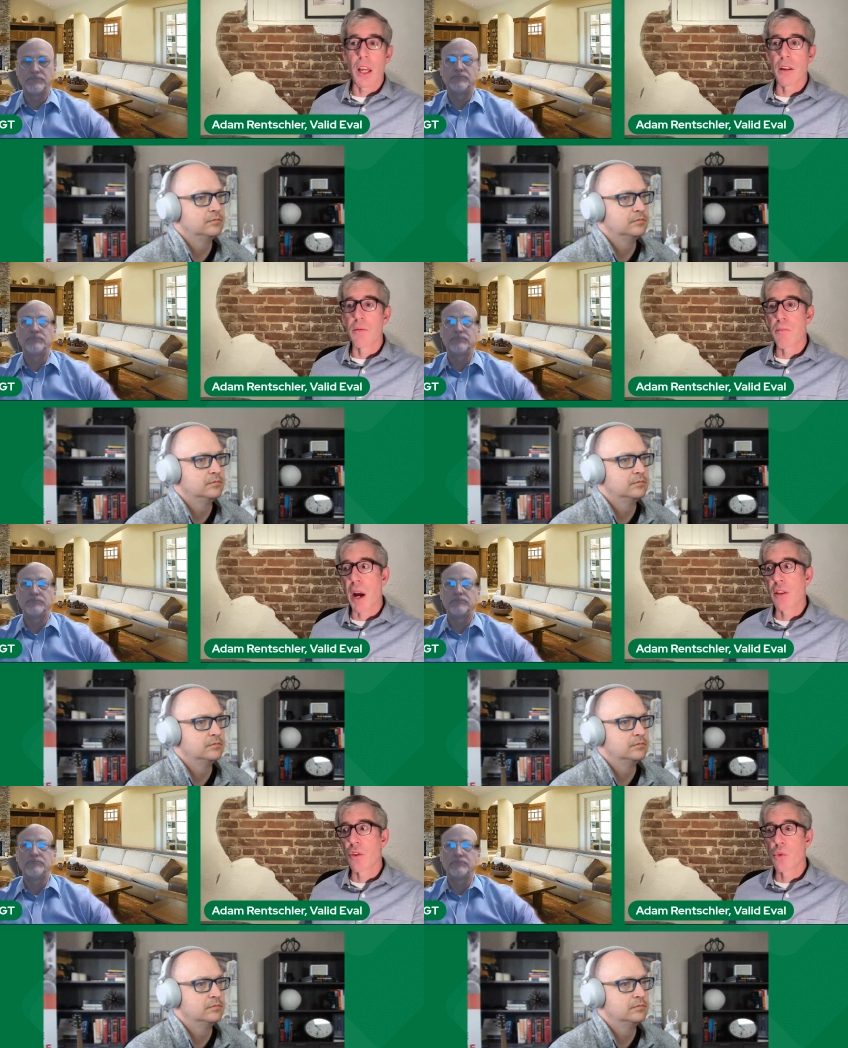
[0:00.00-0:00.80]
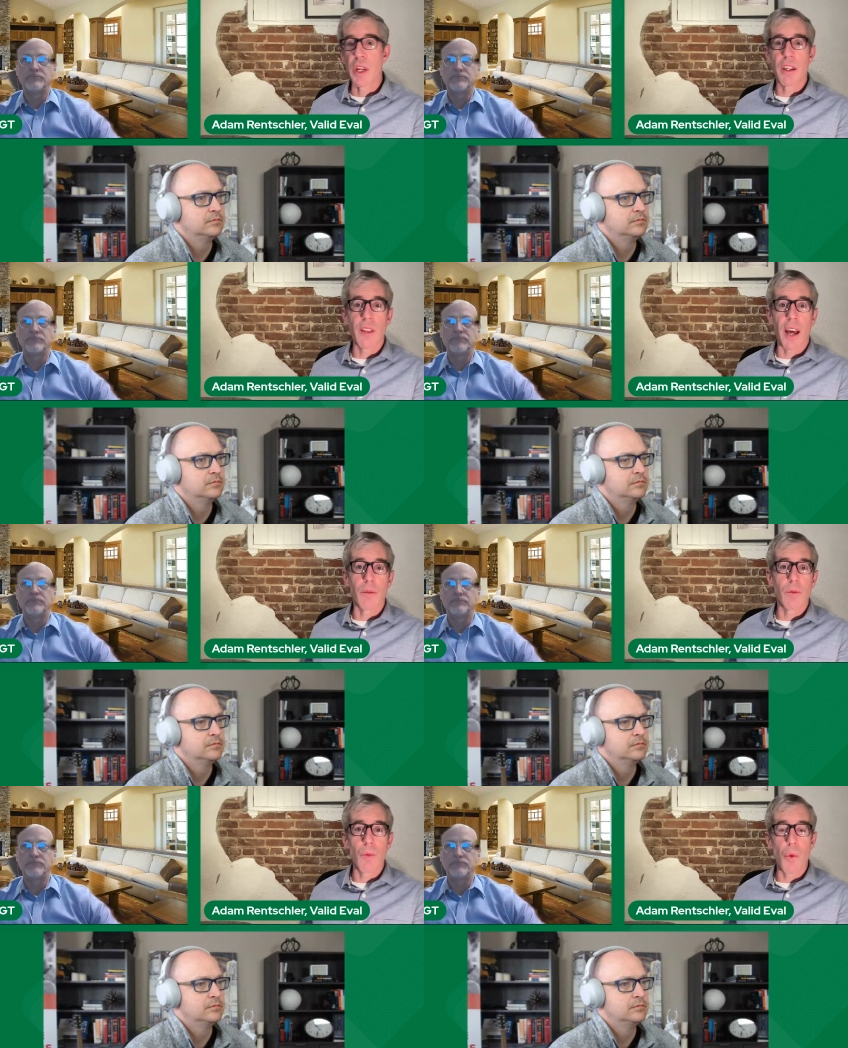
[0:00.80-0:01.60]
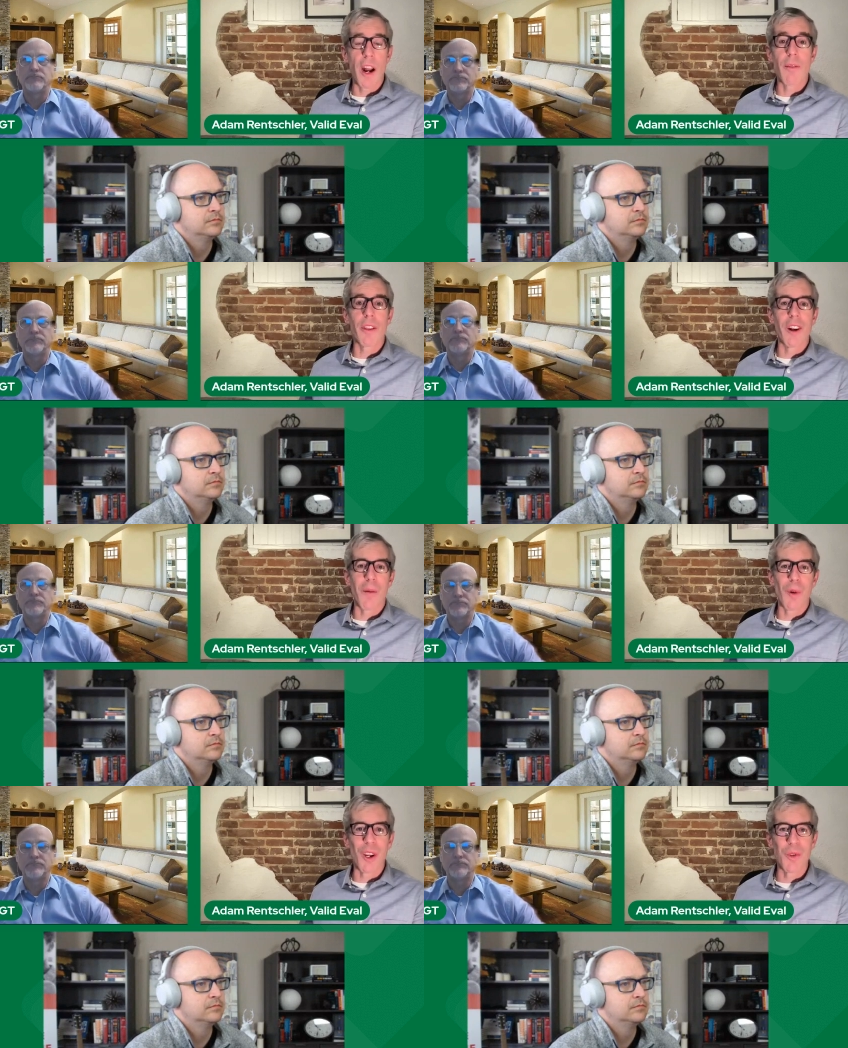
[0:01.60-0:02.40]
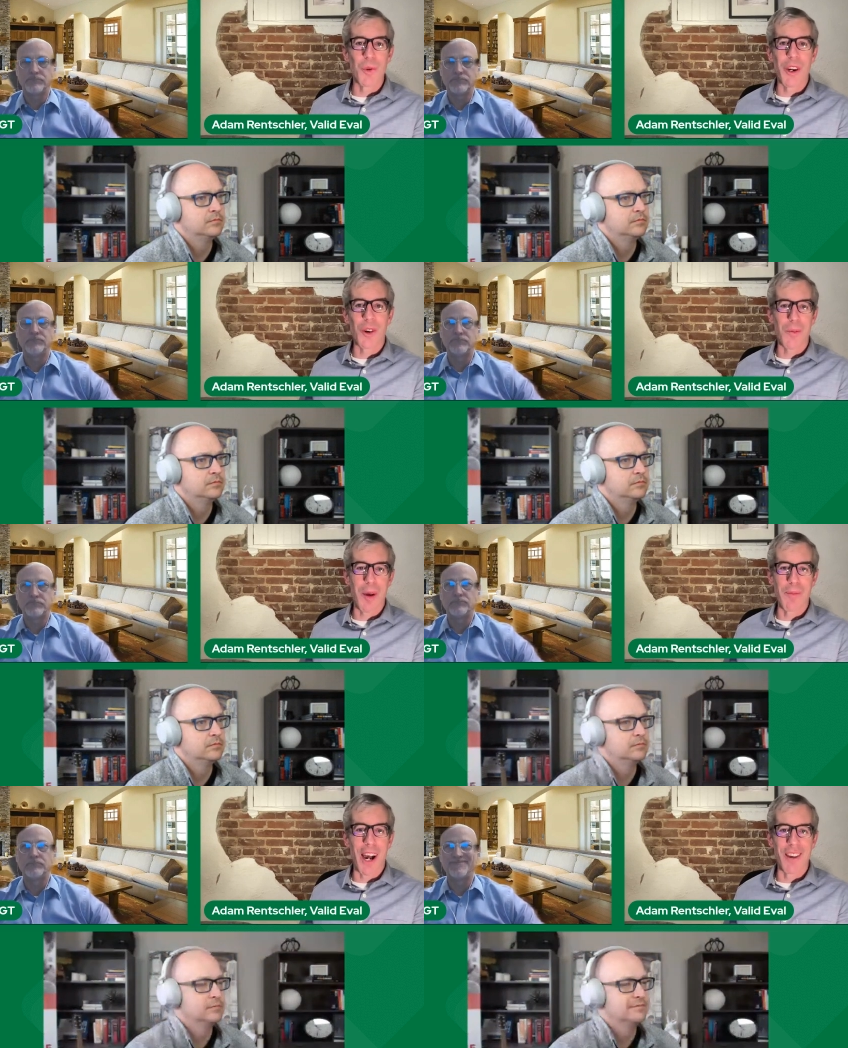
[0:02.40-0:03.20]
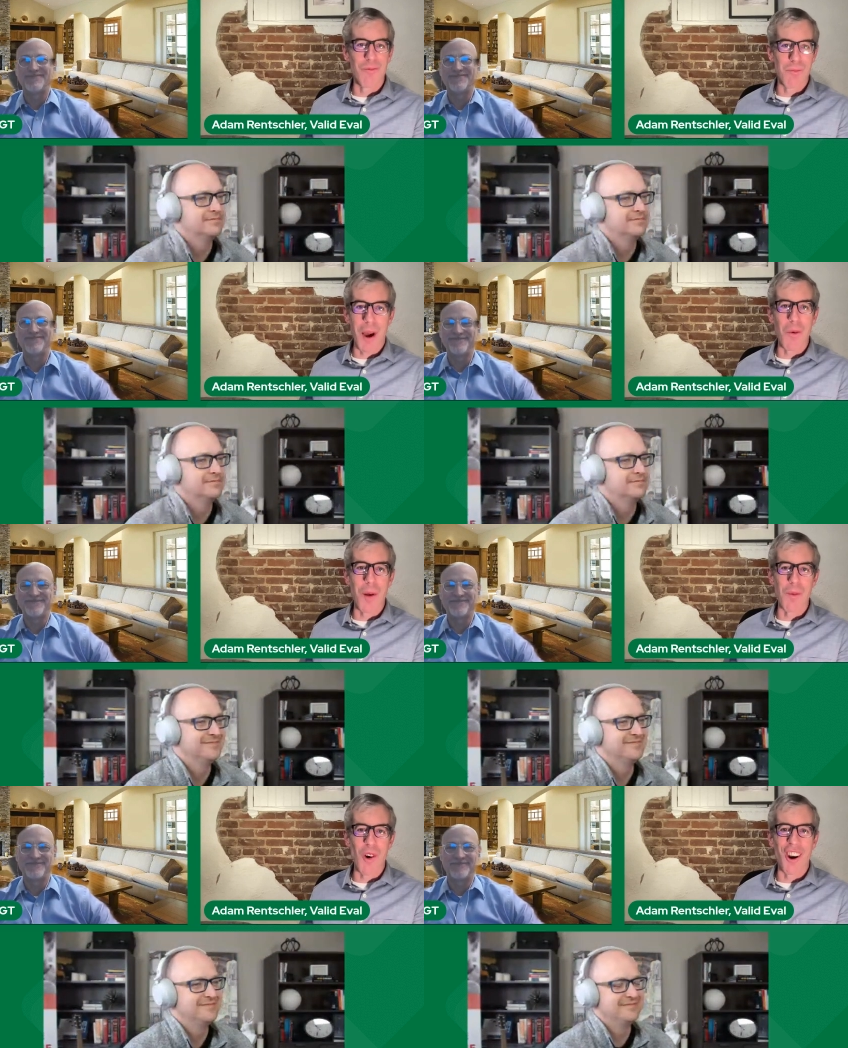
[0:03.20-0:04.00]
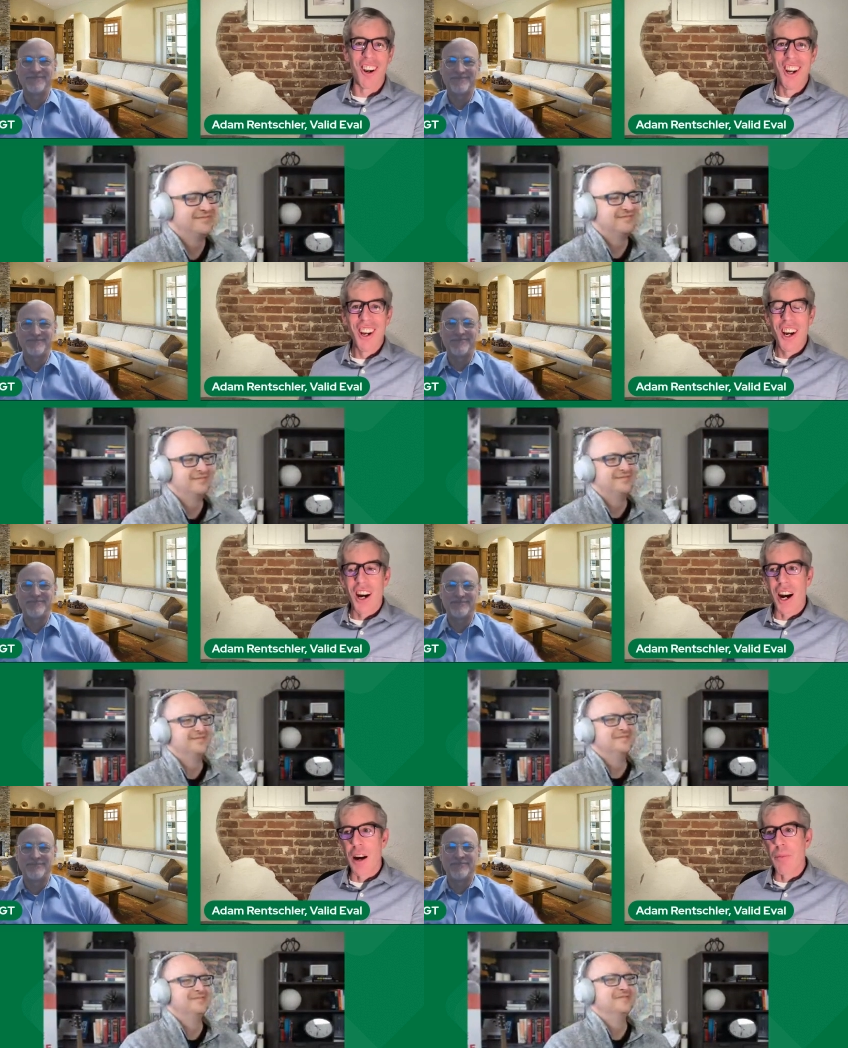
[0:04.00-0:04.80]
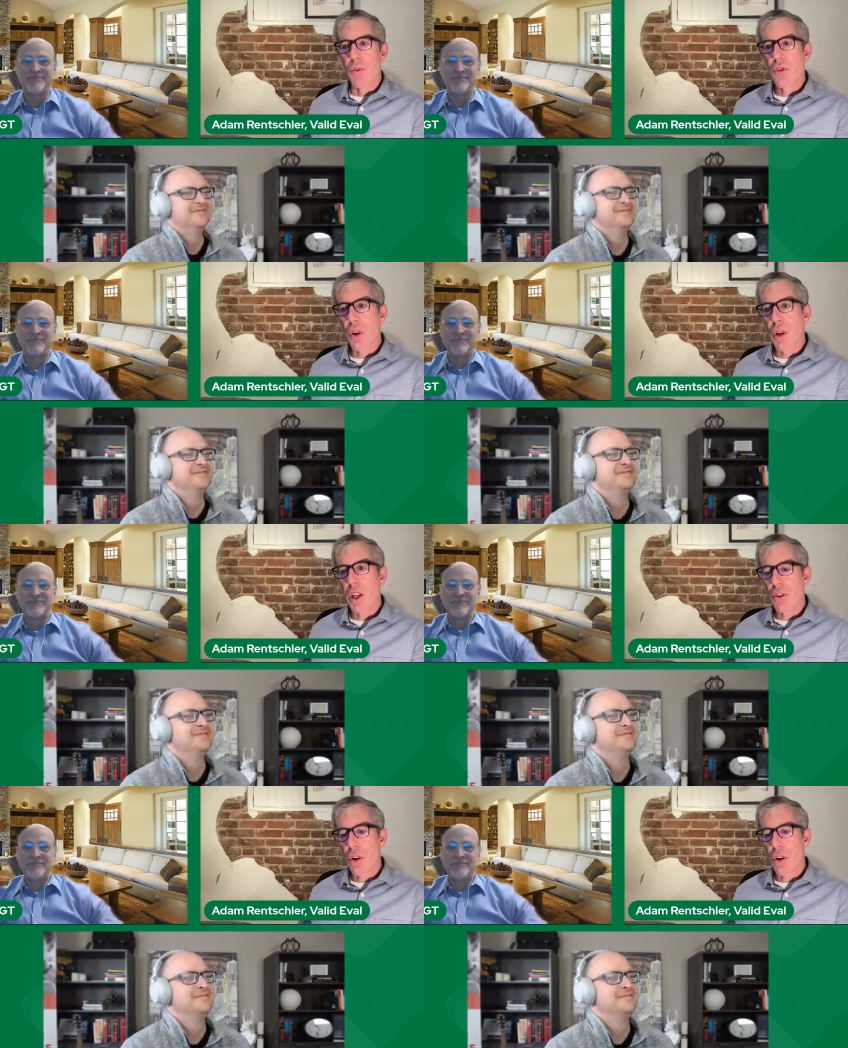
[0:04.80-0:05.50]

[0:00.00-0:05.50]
Speaker 1: And by this week, that whatever the number is, will increment by, by one more. Um, so